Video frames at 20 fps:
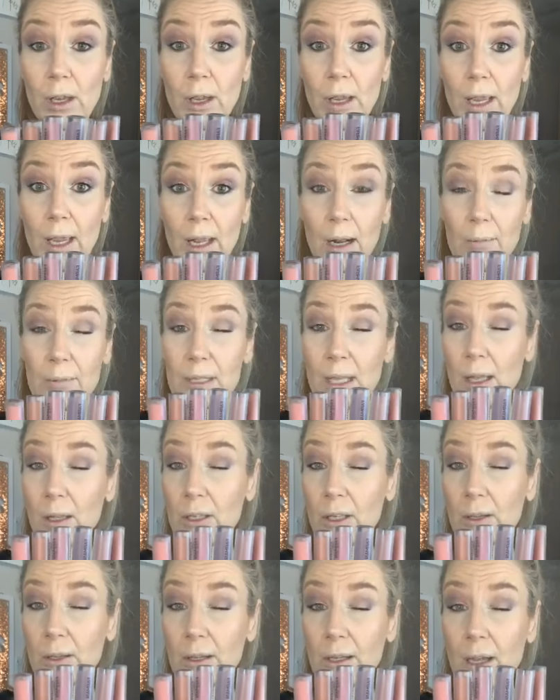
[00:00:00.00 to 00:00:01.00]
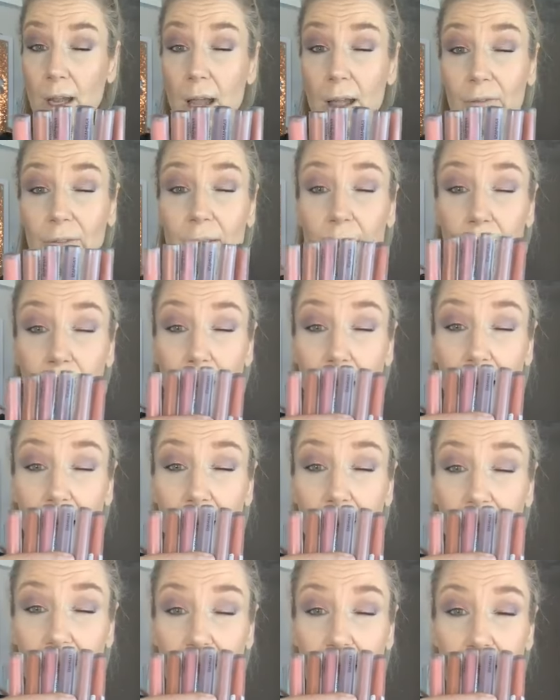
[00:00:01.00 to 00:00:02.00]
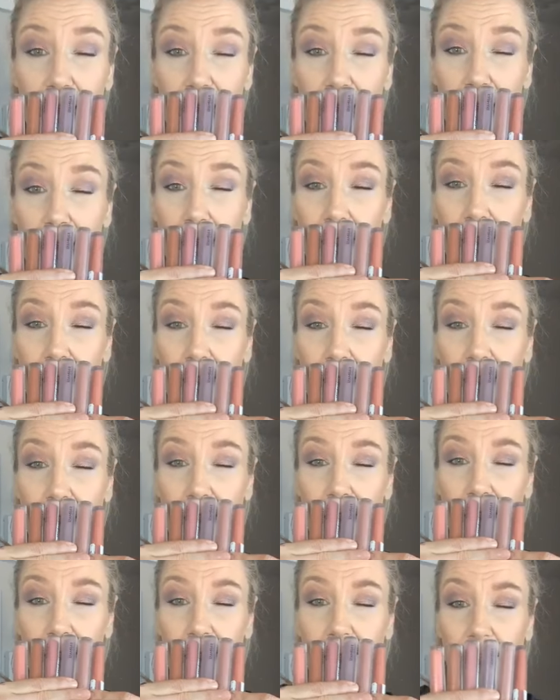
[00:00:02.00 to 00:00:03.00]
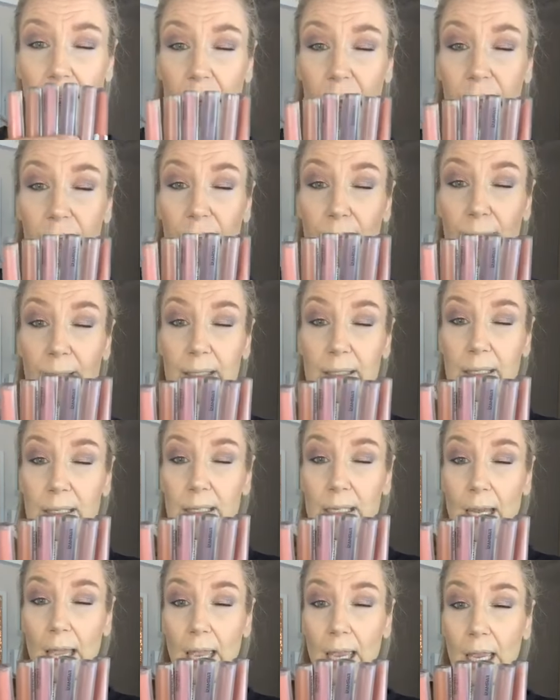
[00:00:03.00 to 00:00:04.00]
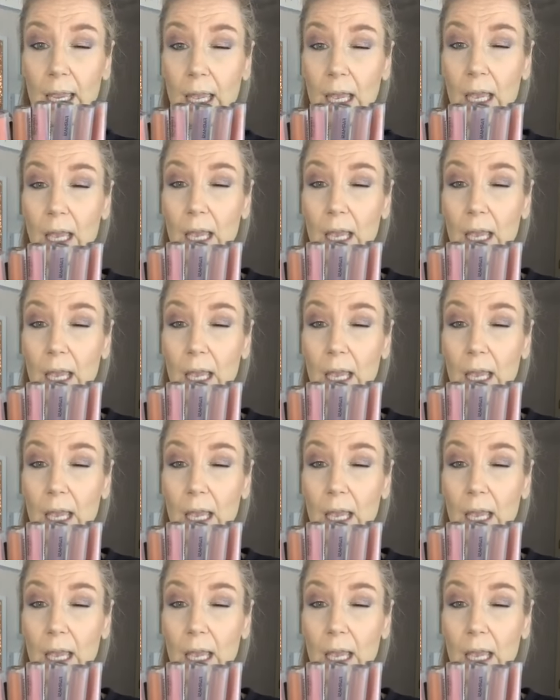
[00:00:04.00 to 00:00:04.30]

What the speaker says: And I'm telling you, Confident might even actually be a good color for me today.